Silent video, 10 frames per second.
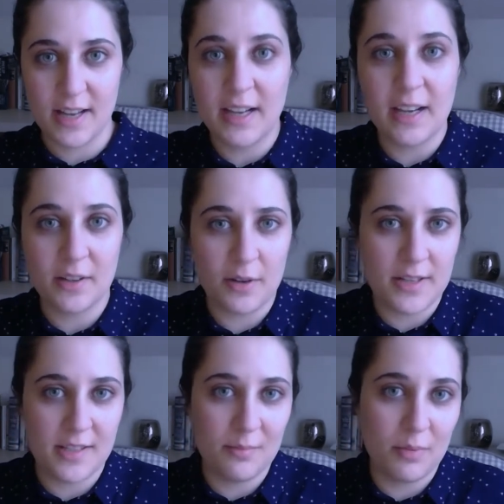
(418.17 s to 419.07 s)
again, quite
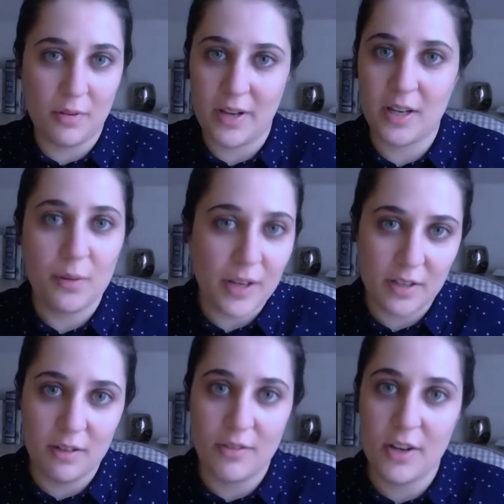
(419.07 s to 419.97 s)
simple and quite
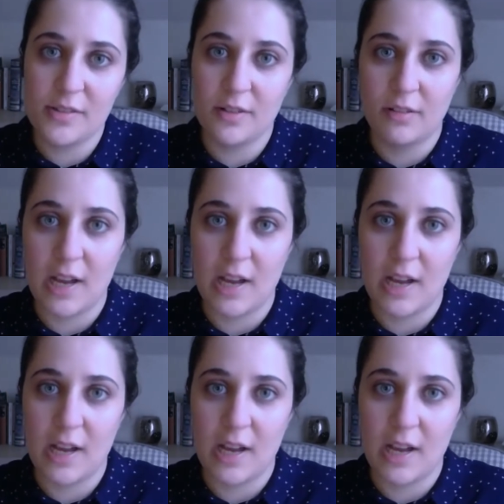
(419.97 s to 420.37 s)
universal.